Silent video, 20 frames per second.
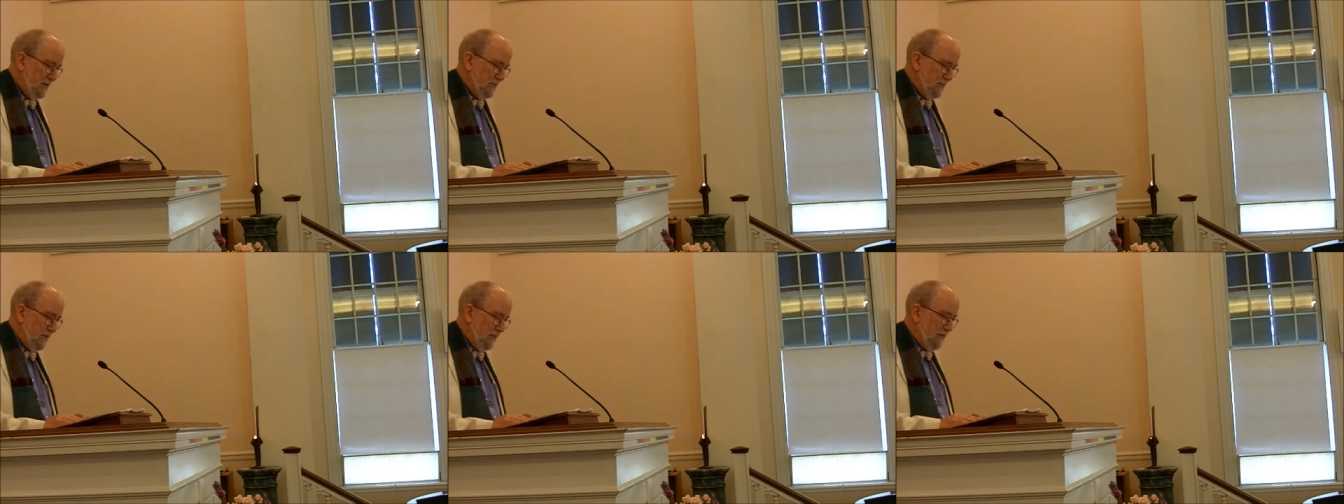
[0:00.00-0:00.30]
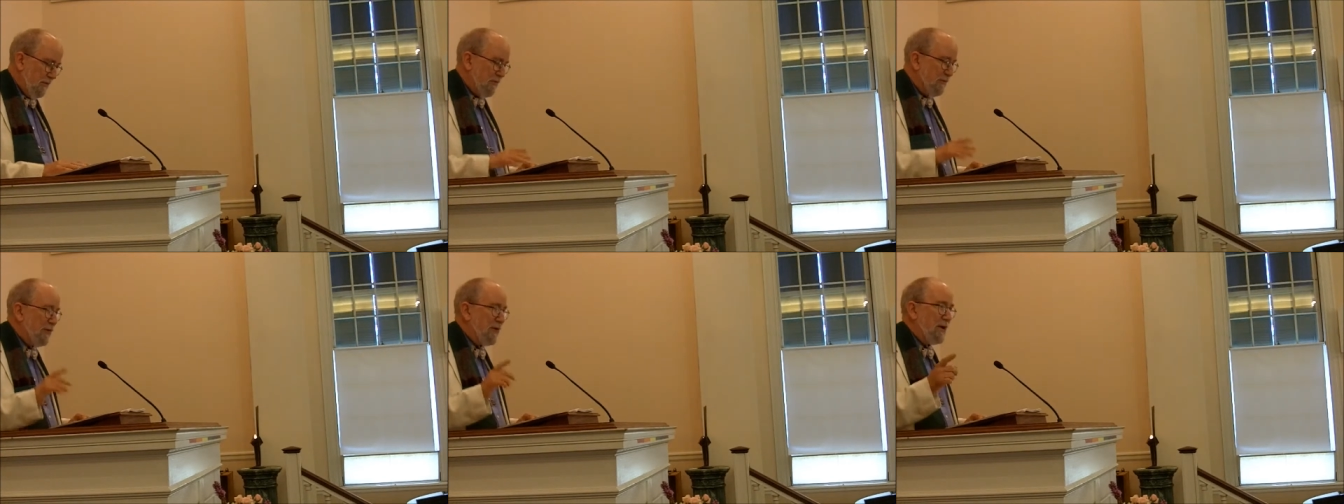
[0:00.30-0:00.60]

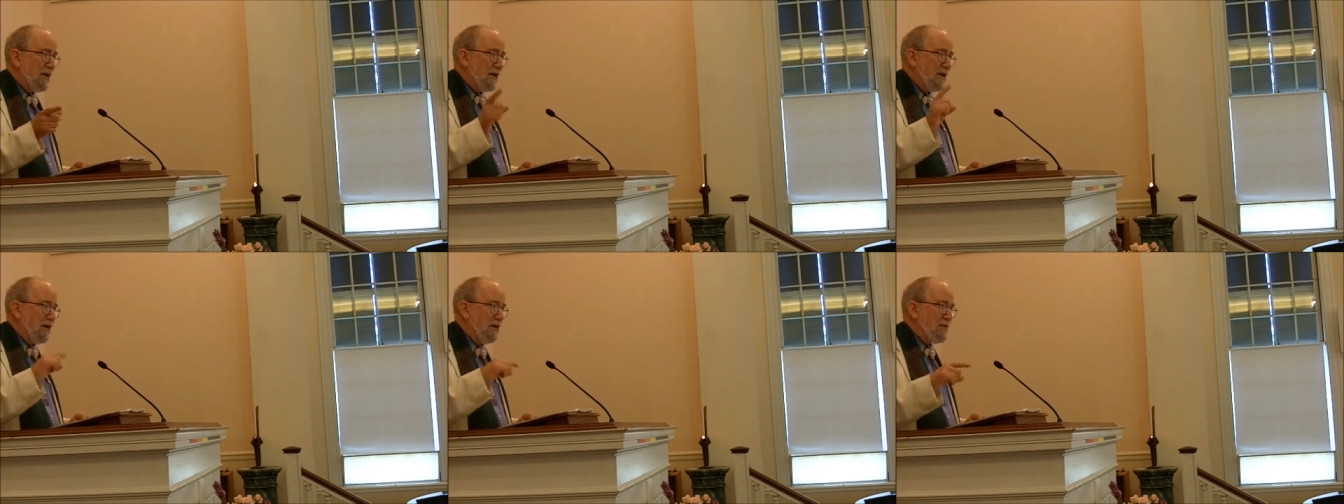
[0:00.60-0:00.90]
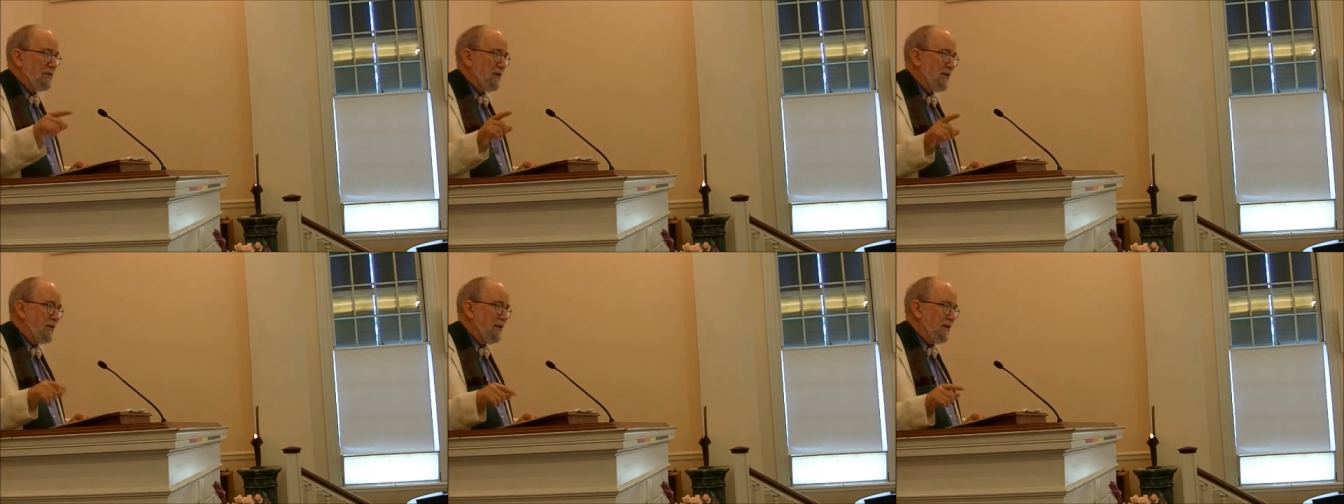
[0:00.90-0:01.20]
But before I
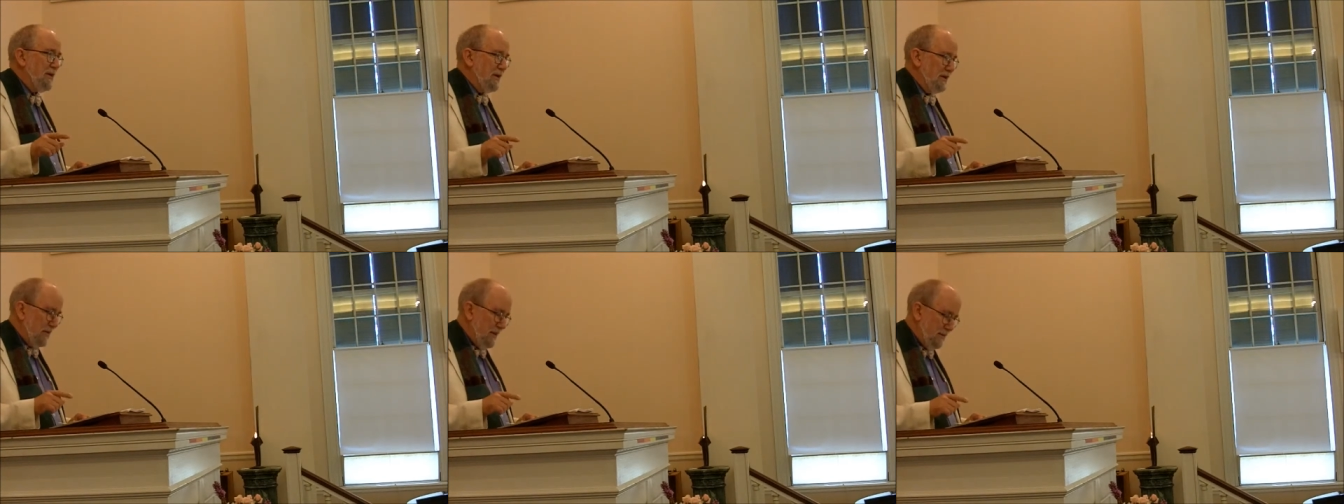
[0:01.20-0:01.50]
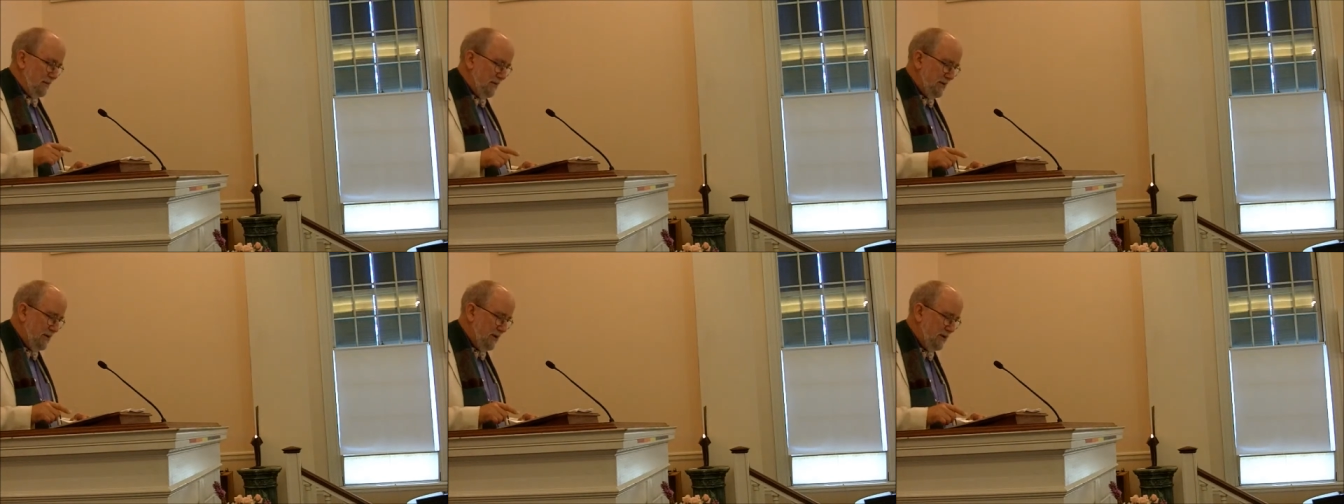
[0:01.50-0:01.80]
go there,
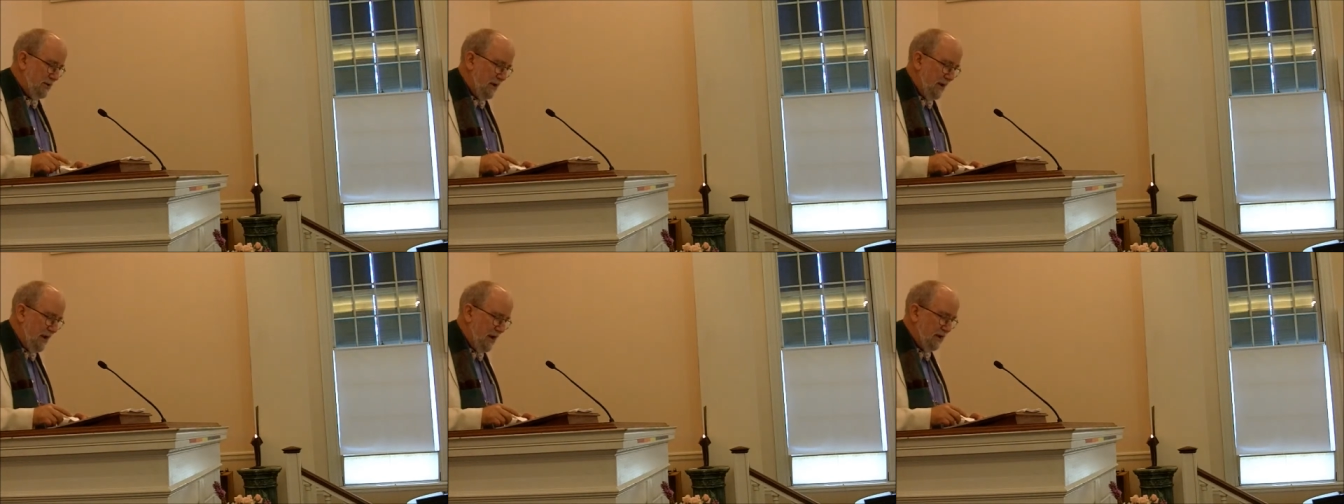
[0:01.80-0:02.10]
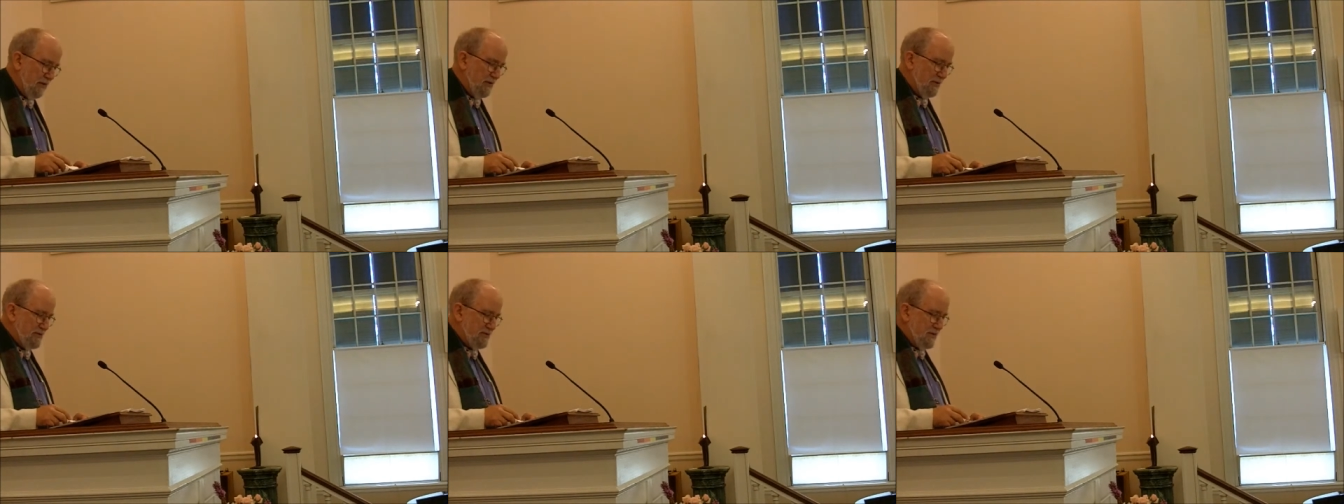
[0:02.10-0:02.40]
let me note
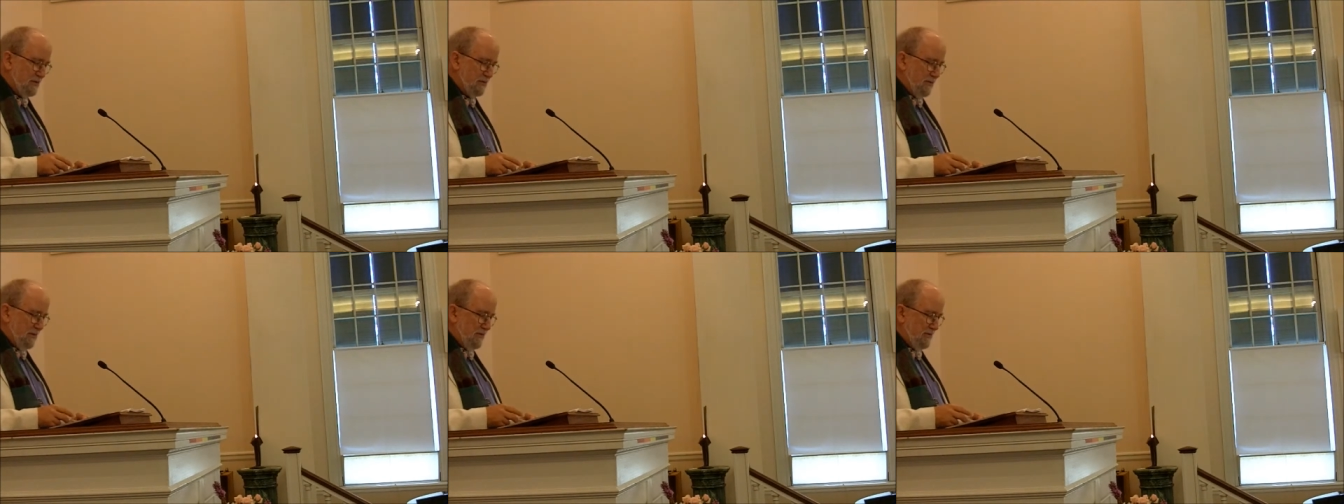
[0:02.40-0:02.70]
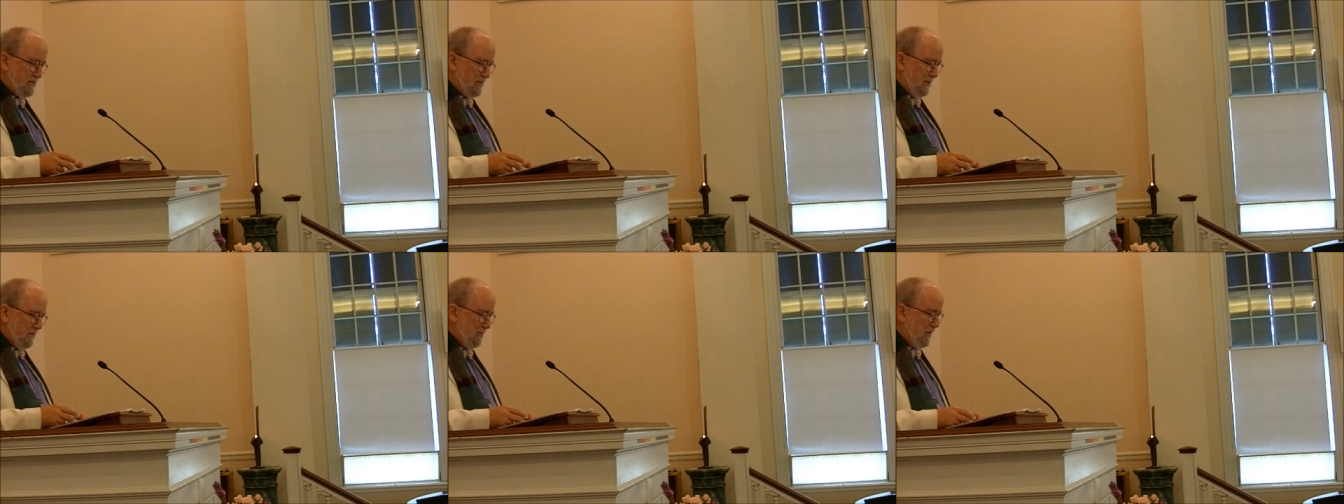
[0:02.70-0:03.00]
how the
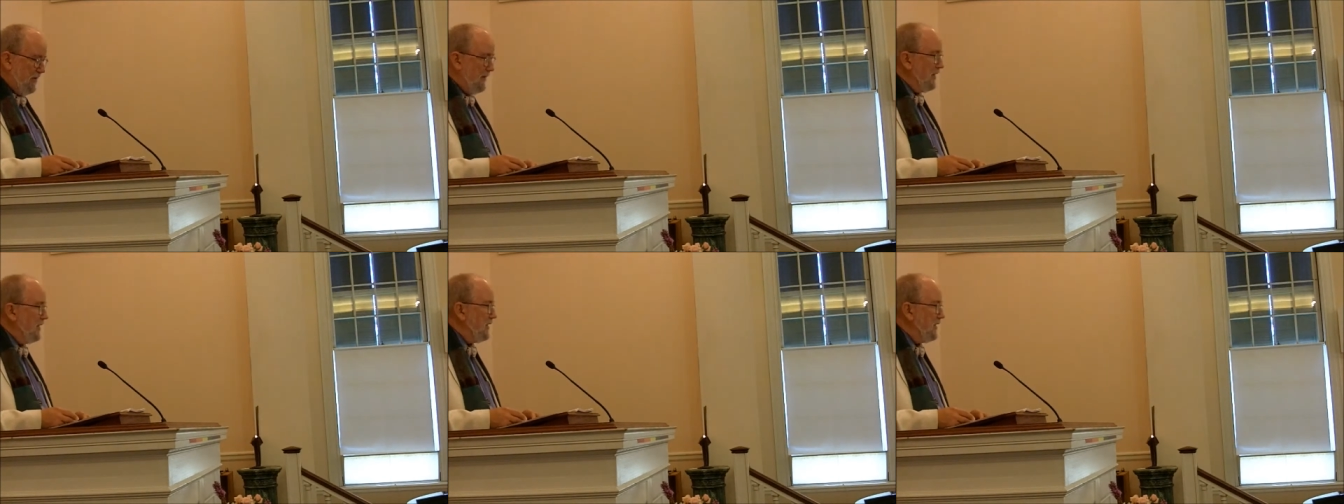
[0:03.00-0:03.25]
General Assembly